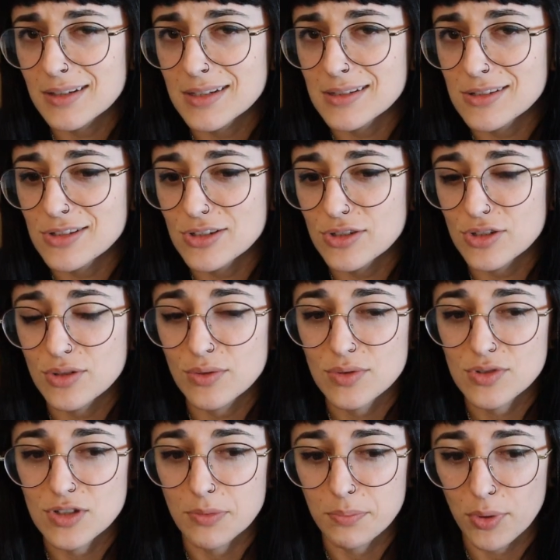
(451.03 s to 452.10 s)
continue to
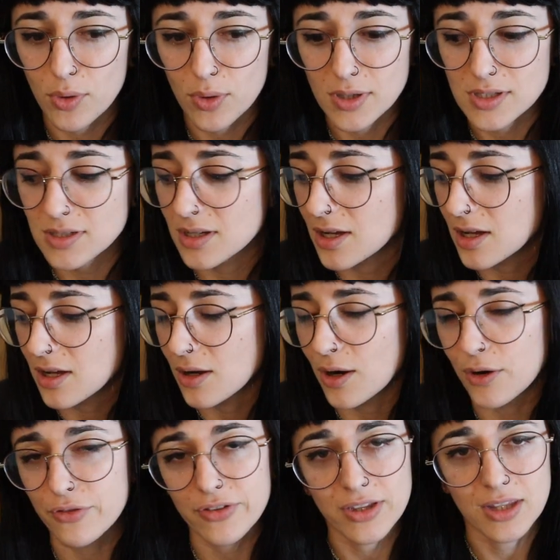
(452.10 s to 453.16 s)
support
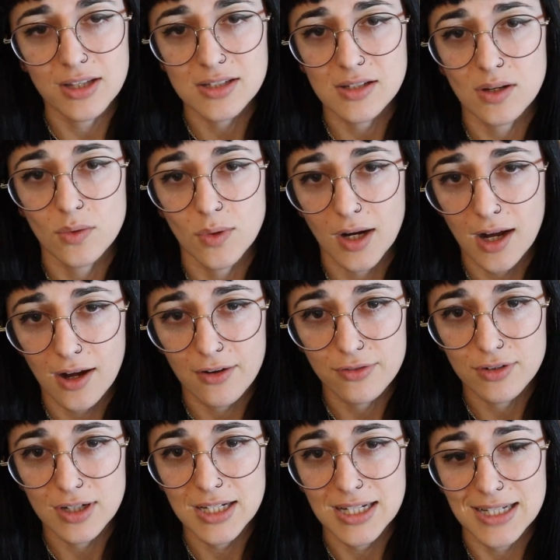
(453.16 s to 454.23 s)
Ophelia's
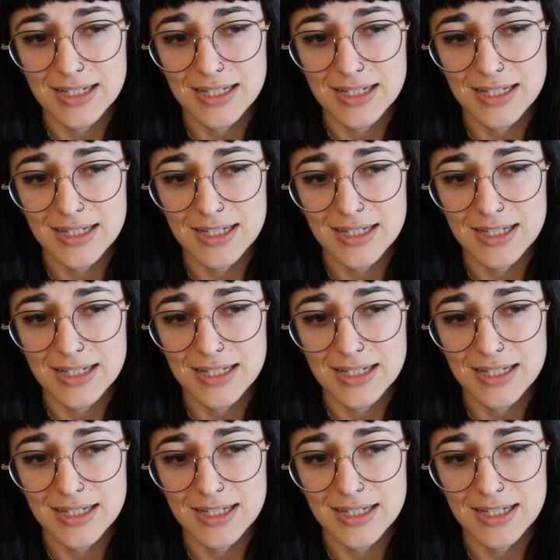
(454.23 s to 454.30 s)
recovery.